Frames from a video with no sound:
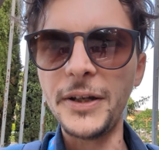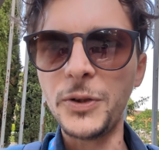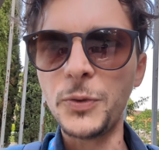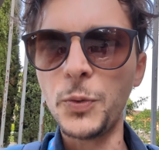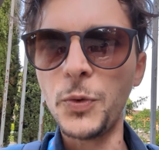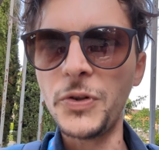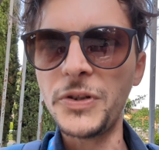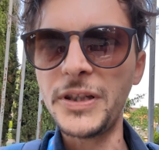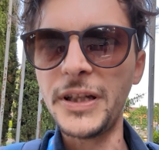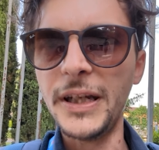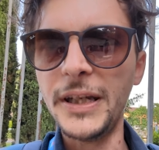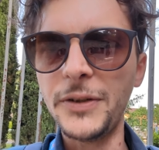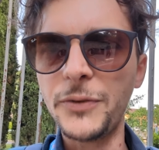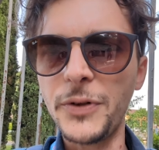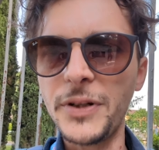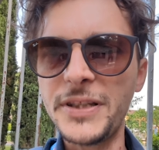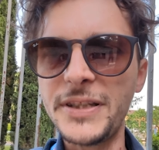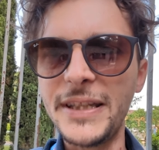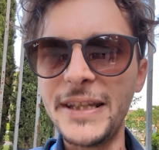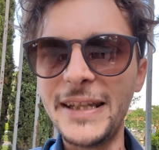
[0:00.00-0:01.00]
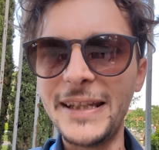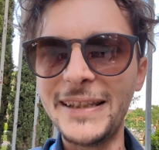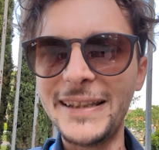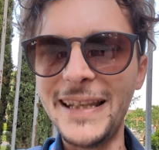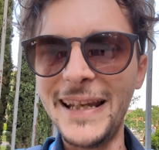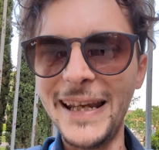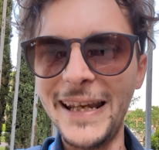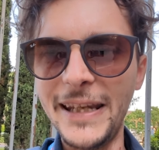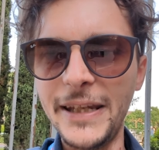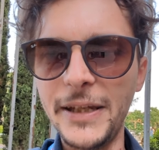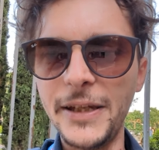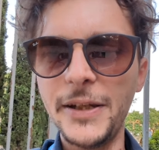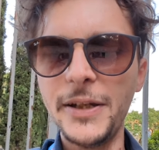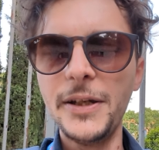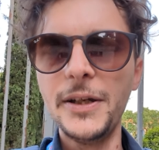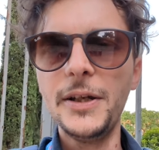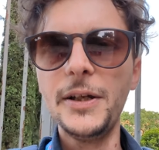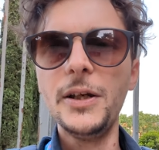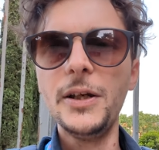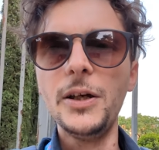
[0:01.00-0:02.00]
It was an interesting day,
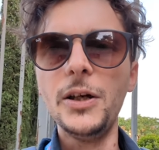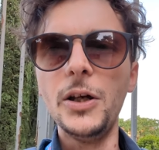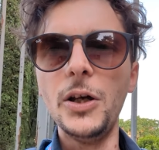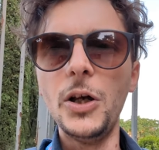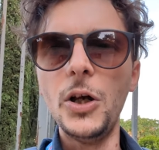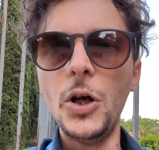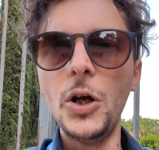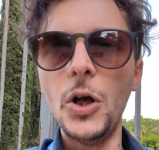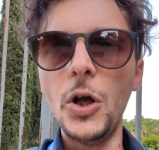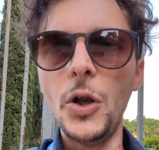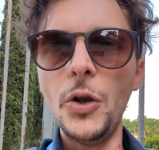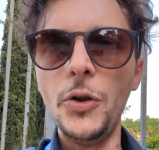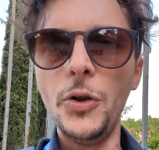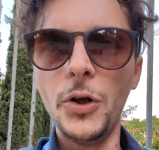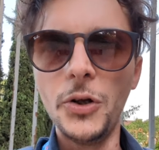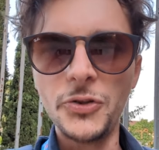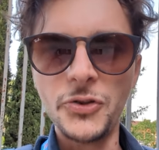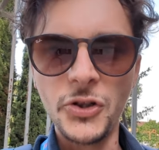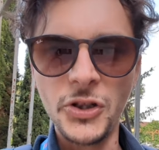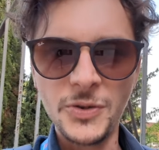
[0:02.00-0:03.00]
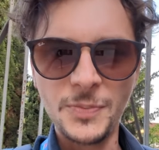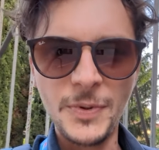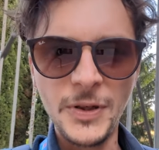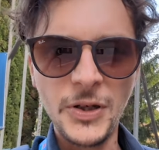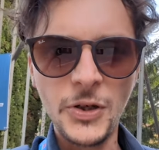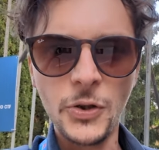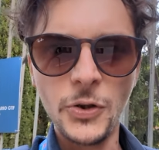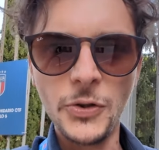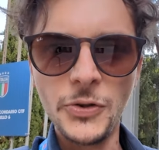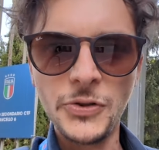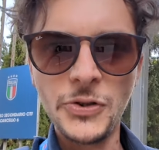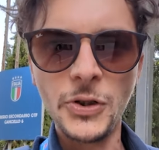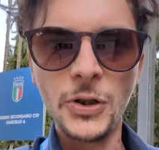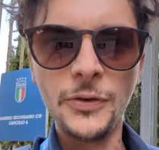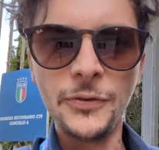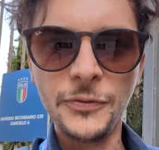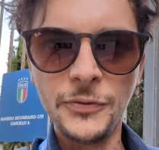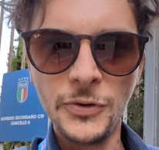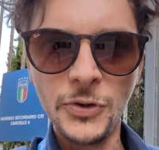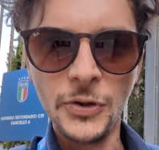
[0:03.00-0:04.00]
not just because
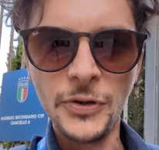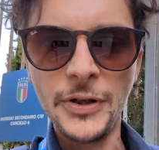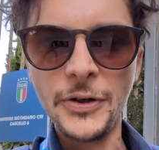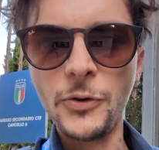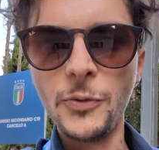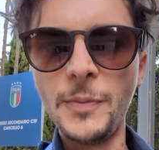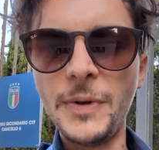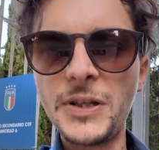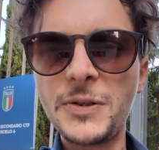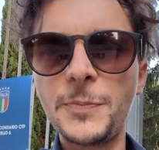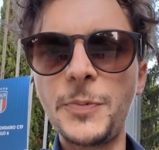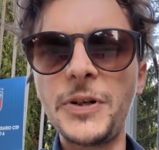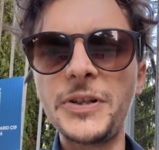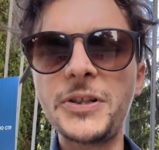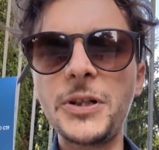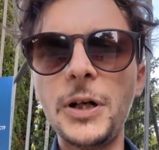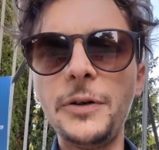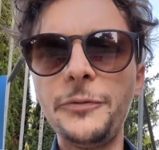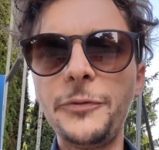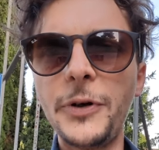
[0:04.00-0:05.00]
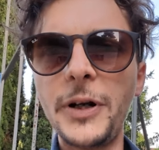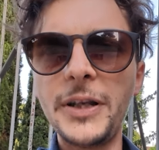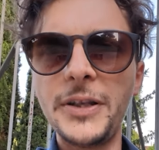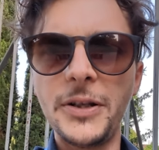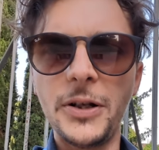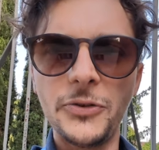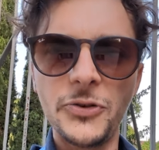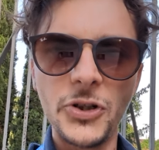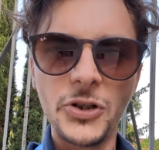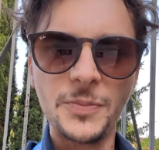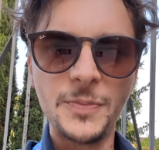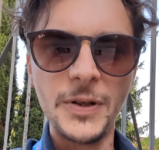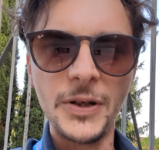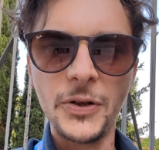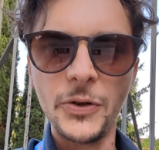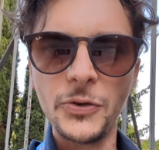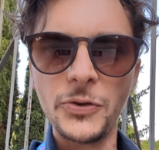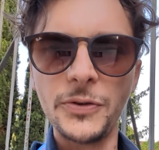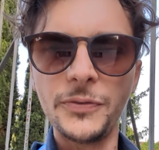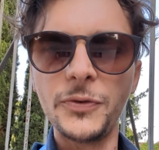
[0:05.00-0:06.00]
of Donnarumma's press conference, not just
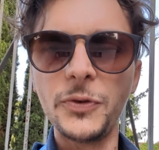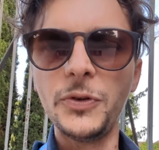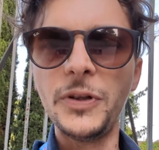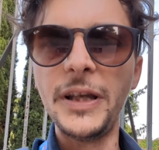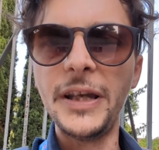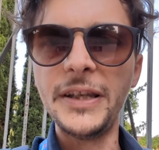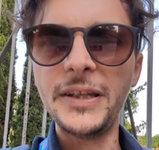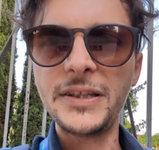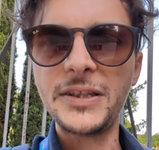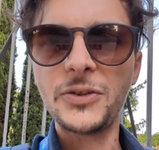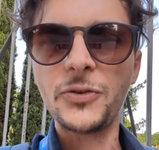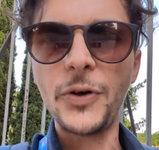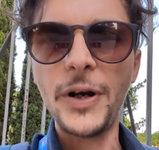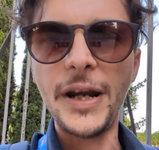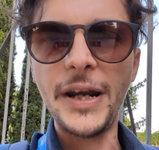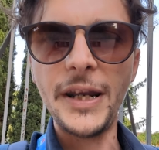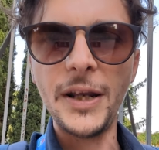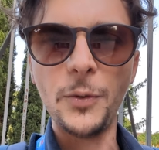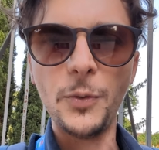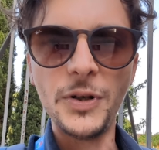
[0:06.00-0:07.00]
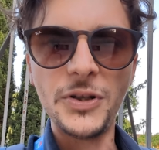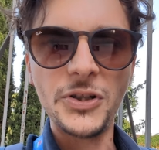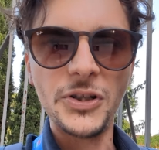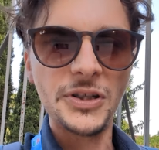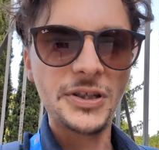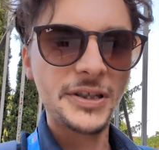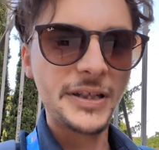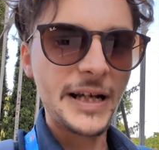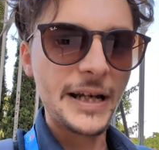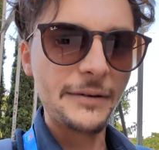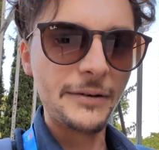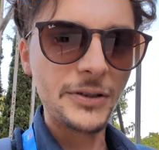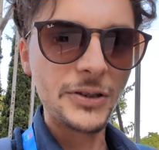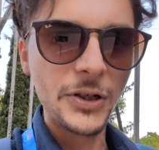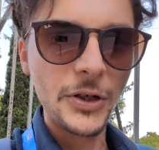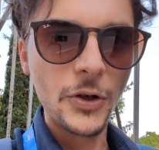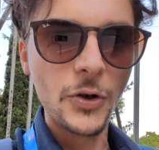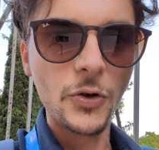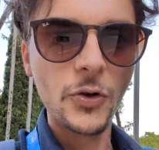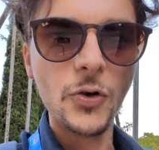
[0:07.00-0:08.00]
because of today's training, which is
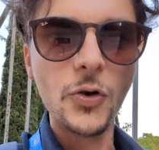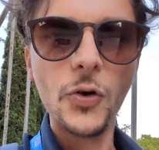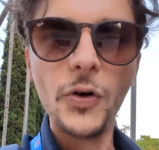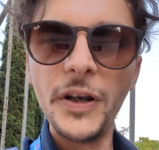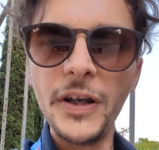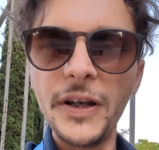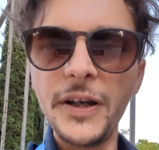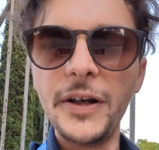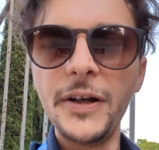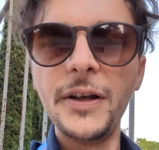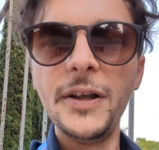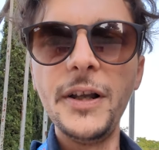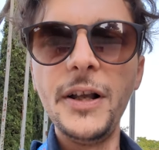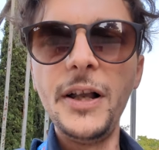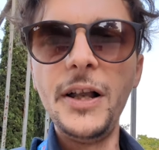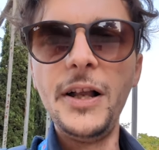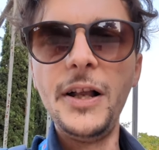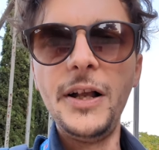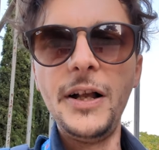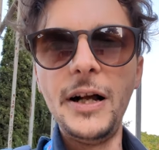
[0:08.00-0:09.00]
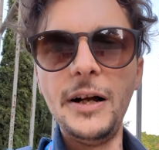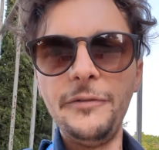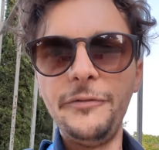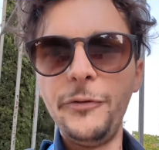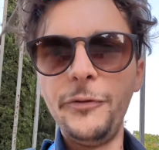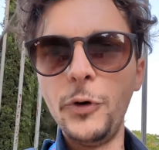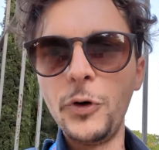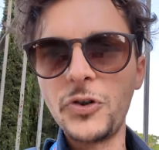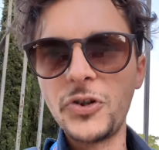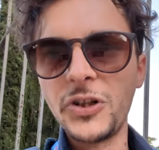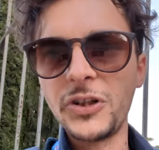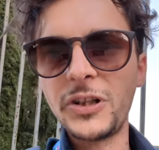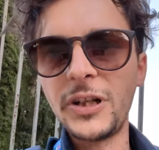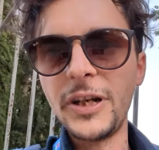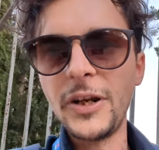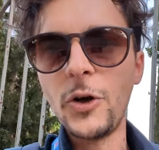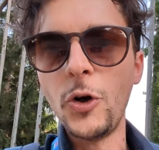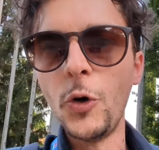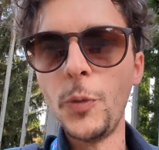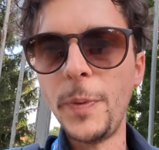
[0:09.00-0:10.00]
currently ongoing,
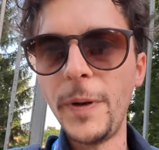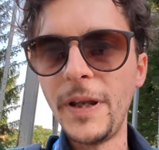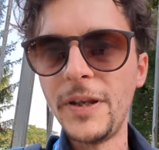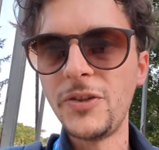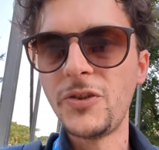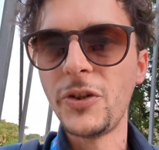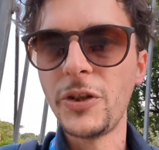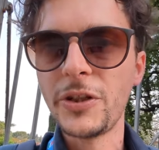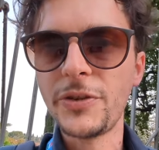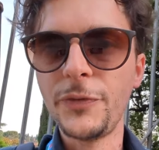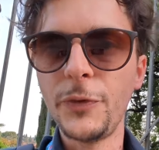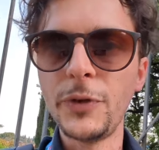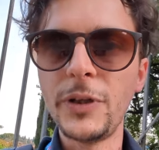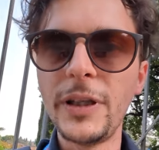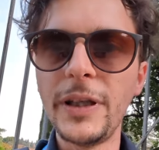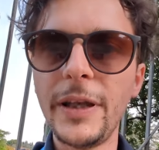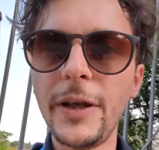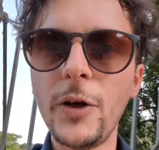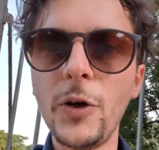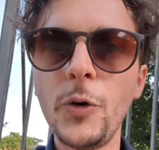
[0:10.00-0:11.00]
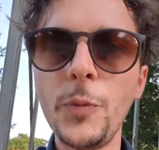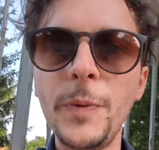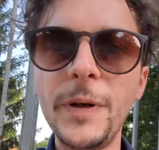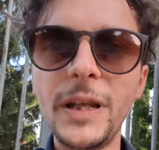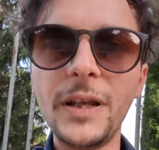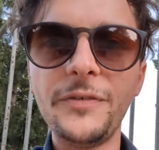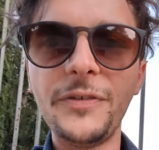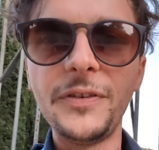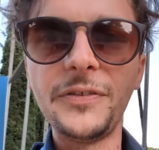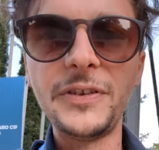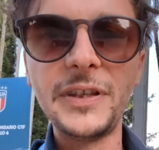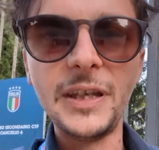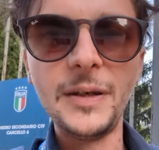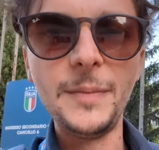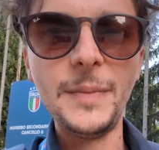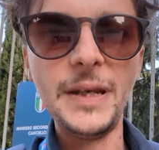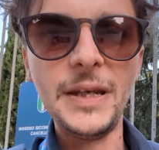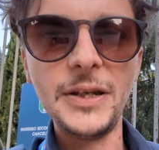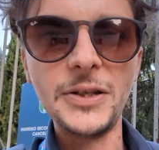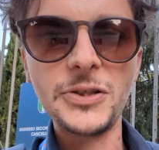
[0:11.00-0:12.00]
unfortunately open just for the opening
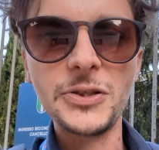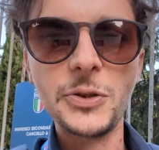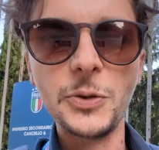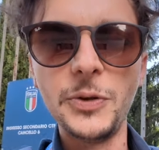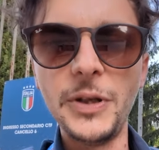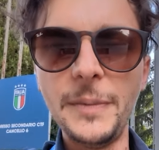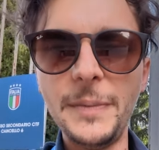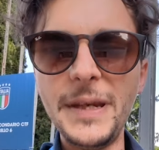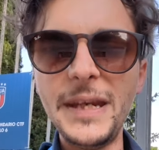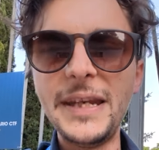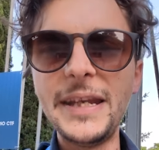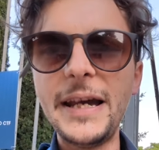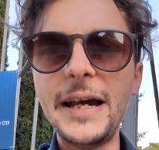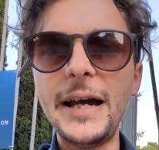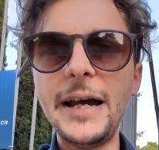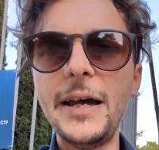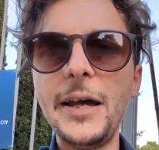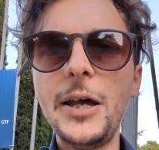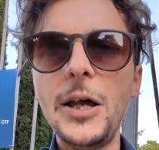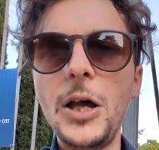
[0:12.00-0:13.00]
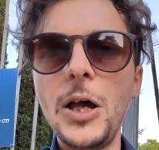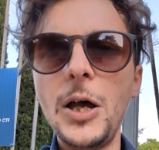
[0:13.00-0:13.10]
15 minutes to the media,